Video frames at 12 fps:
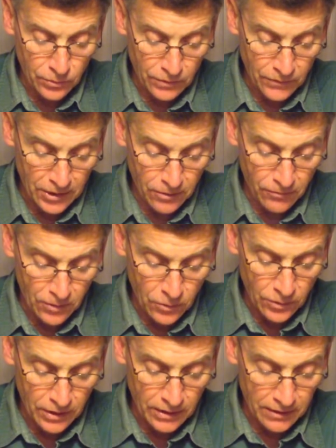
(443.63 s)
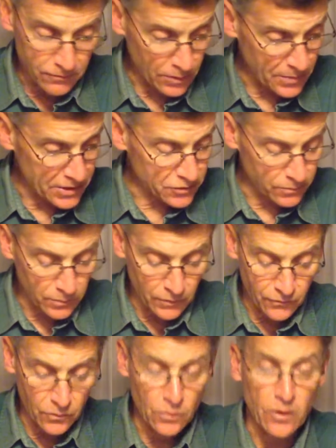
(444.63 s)
The video recording, as we mentioned
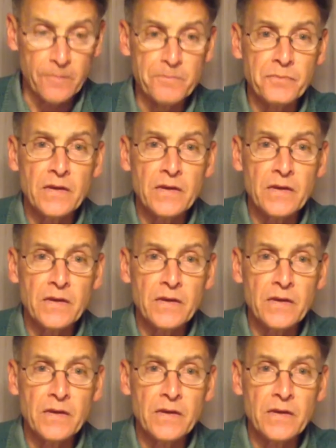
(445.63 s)
before,